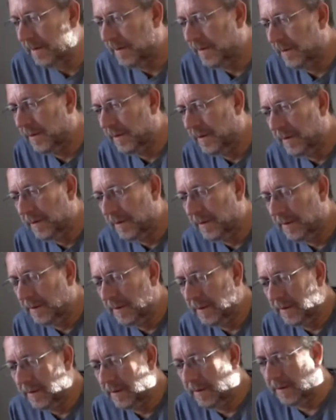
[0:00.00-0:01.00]
to
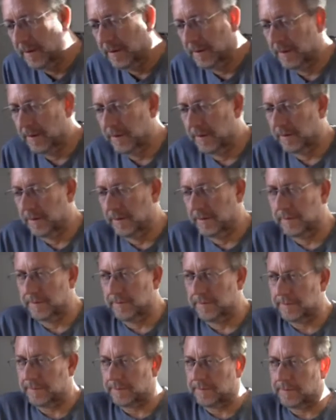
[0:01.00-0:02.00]
defend the Al-Aqsa
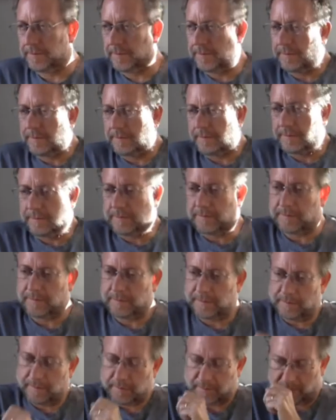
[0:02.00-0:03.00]
Mosque.
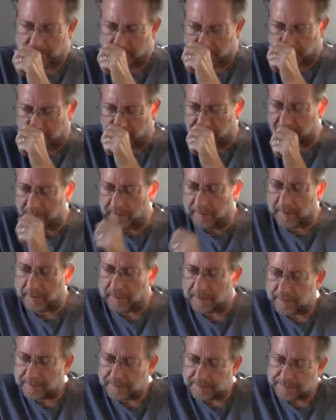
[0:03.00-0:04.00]
Why do you think this is
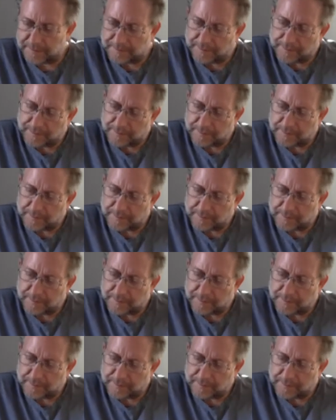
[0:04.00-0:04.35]
happening right now?